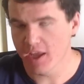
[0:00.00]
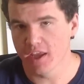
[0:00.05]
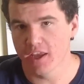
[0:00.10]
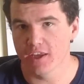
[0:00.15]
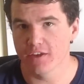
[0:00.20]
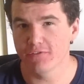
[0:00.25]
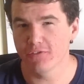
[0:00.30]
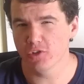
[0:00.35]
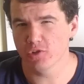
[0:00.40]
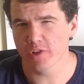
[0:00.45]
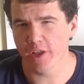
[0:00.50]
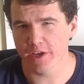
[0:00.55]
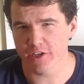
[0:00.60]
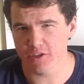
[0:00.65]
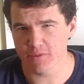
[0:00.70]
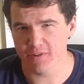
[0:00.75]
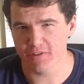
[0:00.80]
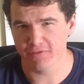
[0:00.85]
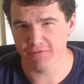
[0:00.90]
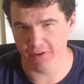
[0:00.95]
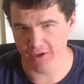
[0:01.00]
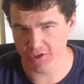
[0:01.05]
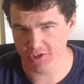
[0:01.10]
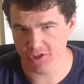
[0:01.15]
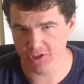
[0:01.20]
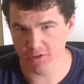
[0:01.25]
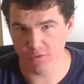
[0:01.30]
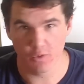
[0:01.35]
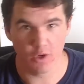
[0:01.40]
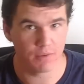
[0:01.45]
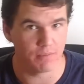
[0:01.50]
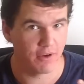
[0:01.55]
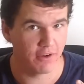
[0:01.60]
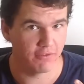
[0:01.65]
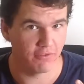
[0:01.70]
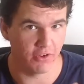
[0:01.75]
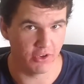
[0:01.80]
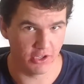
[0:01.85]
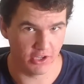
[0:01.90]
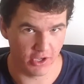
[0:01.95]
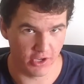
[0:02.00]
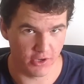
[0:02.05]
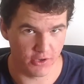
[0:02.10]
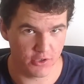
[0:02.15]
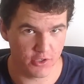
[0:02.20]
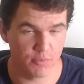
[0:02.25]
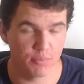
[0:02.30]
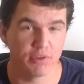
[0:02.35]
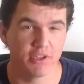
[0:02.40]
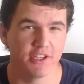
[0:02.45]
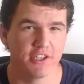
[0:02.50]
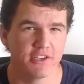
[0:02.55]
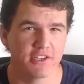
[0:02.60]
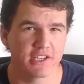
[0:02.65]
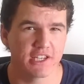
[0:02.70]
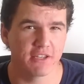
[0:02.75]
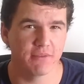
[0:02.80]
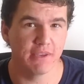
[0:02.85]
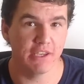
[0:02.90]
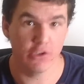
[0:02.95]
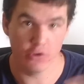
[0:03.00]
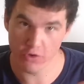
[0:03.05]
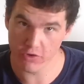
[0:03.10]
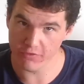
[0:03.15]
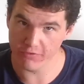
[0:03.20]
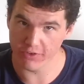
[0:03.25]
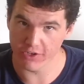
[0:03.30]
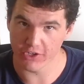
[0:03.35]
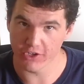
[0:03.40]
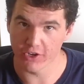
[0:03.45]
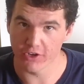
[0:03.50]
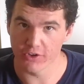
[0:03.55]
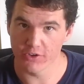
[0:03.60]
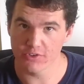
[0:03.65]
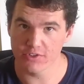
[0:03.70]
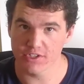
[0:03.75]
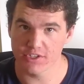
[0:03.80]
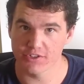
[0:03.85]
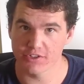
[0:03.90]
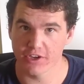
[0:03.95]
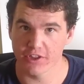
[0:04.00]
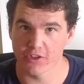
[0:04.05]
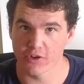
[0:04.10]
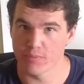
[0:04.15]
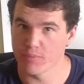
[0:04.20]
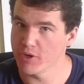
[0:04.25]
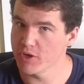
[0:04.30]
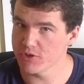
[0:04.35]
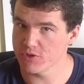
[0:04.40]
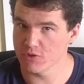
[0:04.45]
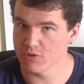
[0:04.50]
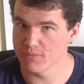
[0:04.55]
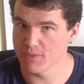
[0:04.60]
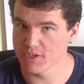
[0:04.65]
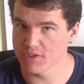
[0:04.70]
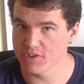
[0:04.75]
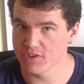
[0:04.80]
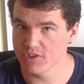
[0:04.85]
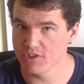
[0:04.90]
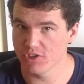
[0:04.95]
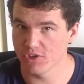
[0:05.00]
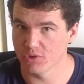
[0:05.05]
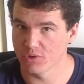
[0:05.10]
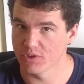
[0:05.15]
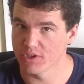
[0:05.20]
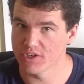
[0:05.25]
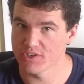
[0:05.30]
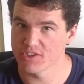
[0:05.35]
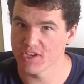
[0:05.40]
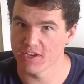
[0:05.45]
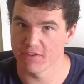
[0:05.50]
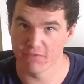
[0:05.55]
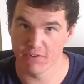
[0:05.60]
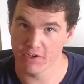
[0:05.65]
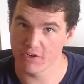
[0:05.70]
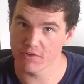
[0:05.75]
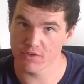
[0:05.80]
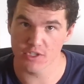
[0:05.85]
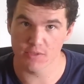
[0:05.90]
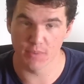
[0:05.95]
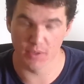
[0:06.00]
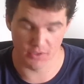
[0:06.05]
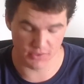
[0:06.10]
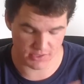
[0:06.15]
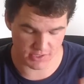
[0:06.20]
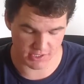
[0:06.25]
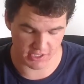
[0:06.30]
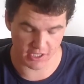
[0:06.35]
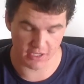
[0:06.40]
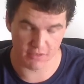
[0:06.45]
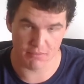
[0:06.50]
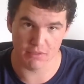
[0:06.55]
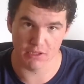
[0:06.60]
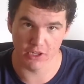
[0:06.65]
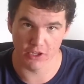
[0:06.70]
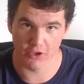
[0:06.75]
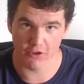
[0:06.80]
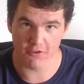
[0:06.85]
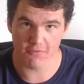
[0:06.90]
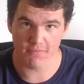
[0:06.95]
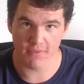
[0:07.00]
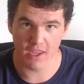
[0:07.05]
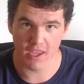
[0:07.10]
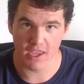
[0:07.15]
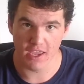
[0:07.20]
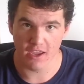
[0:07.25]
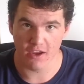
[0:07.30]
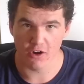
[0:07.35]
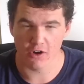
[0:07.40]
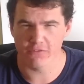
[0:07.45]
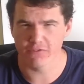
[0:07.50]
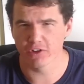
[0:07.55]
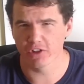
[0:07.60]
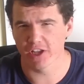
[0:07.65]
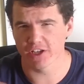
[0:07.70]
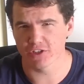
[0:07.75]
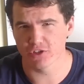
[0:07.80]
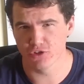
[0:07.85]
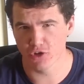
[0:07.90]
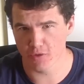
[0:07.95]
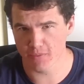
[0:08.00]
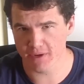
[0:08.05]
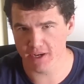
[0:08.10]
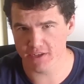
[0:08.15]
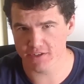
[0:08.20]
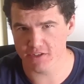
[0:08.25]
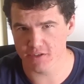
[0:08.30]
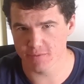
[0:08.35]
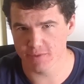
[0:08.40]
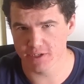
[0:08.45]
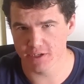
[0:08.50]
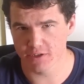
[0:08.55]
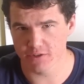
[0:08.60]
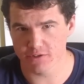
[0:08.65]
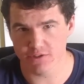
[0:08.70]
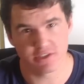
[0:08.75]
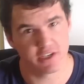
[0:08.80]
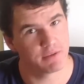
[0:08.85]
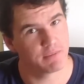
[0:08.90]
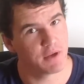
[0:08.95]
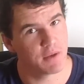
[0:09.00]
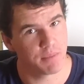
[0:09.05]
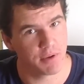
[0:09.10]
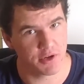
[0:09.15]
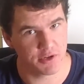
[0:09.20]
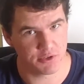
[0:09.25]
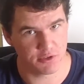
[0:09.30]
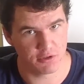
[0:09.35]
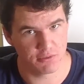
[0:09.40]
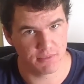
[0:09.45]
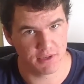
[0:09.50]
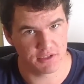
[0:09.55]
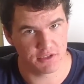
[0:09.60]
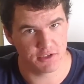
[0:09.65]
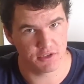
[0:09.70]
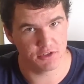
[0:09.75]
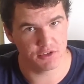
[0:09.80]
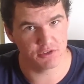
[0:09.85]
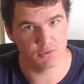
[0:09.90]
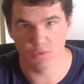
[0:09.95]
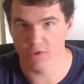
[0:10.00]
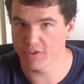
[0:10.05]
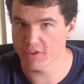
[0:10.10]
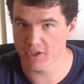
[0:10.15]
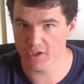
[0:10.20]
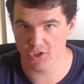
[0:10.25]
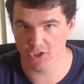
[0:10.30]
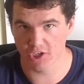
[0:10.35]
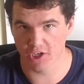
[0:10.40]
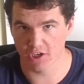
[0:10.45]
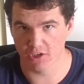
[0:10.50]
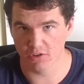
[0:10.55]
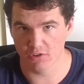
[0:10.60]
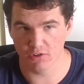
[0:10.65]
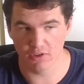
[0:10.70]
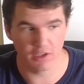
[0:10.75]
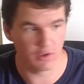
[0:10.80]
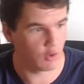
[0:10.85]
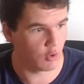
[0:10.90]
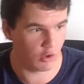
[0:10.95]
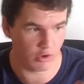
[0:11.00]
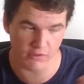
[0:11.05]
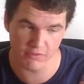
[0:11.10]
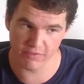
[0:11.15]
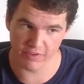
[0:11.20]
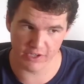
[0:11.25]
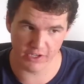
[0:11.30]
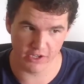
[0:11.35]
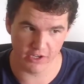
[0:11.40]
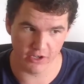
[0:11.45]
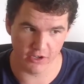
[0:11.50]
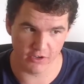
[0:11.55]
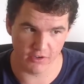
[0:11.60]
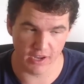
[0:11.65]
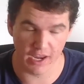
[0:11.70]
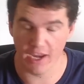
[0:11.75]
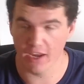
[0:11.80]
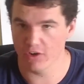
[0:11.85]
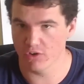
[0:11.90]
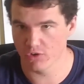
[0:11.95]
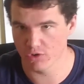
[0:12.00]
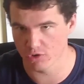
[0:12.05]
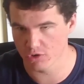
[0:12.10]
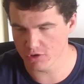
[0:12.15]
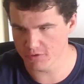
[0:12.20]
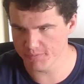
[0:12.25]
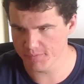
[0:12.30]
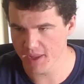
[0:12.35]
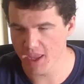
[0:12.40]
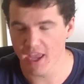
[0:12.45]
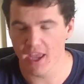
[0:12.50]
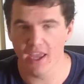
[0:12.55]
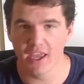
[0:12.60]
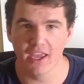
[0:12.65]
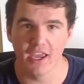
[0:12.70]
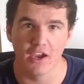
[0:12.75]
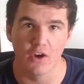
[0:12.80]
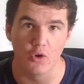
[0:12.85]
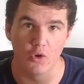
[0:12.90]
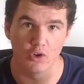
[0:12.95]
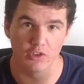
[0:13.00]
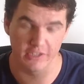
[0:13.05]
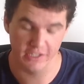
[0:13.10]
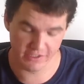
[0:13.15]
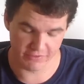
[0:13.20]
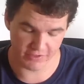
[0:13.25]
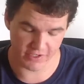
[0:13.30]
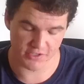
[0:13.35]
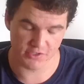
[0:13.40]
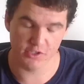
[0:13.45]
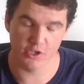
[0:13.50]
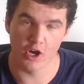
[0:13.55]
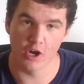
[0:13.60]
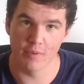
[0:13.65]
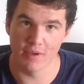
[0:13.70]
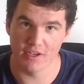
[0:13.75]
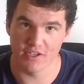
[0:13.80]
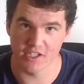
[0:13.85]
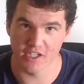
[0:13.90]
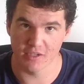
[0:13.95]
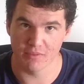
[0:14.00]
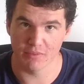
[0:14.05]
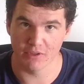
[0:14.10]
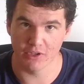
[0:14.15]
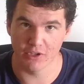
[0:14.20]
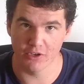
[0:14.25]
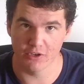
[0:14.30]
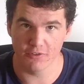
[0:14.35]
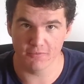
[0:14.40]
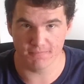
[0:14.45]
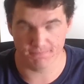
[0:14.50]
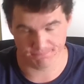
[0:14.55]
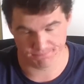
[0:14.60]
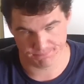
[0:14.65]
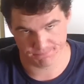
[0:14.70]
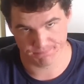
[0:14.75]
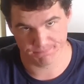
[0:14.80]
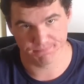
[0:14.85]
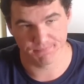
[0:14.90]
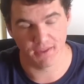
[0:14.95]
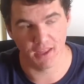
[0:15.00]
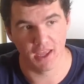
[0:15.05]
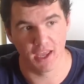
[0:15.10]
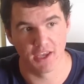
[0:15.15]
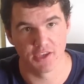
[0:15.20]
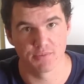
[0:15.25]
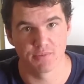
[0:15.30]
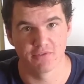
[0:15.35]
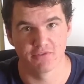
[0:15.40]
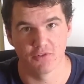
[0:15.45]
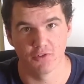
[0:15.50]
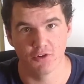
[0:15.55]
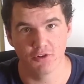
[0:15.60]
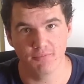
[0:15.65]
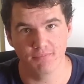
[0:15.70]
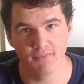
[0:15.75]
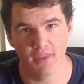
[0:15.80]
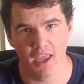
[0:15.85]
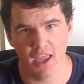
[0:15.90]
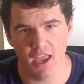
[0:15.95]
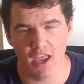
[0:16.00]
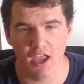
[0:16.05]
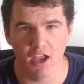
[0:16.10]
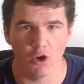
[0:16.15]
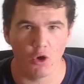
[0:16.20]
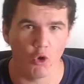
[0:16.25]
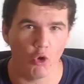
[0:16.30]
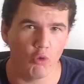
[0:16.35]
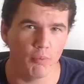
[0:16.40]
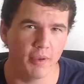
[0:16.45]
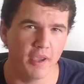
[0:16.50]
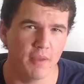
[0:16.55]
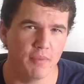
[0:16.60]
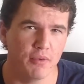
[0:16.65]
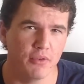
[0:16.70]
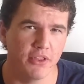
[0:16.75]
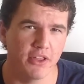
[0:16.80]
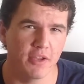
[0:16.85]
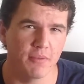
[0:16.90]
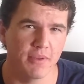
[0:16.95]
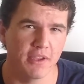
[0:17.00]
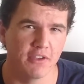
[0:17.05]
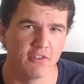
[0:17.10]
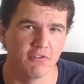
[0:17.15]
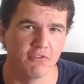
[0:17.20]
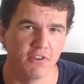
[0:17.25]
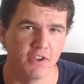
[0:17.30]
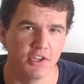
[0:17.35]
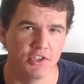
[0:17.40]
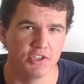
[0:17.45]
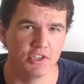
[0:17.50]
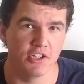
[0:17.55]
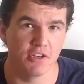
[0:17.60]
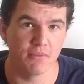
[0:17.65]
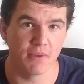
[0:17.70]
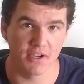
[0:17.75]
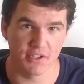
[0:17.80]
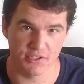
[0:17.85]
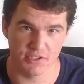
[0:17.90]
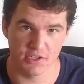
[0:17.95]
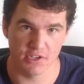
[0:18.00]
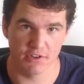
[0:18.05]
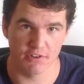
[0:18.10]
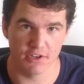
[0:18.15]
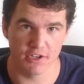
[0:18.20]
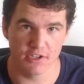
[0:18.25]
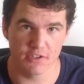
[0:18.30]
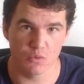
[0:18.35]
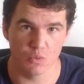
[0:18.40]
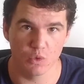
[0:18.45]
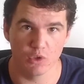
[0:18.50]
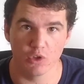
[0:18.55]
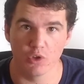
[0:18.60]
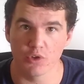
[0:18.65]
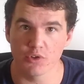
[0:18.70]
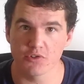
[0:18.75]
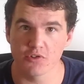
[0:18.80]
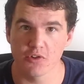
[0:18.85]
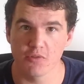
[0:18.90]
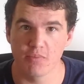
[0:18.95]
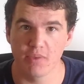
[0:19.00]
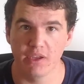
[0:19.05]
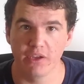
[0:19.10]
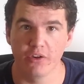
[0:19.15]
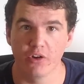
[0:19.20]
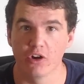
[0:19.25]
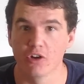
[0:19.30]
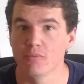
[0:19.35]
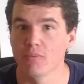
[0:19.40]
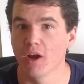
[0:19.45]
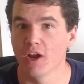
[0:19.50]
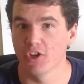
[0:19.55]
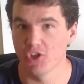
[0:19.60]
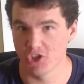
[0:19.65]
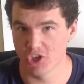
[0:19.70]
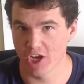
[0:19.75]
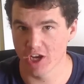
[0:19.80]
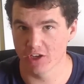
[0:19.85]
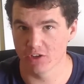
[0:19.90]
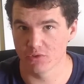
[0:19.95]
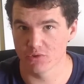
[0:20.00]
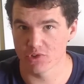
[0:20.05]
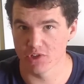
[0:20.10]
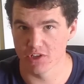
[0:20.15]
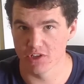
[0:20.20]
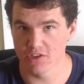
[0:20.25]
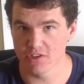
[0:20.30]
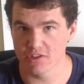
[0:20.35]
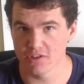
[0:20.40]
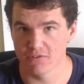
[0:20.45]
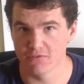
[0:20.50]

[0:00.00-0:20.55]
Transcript: If you'd like to be featured in one of my videos, please send me your videos as either a personal message or as a video response down below. Or if you'd like to nominate someone else, send me a personal message with their channel or a video and or, or leave it as a comment down below, as before. All people that are being featured in my series will also be on my channels list.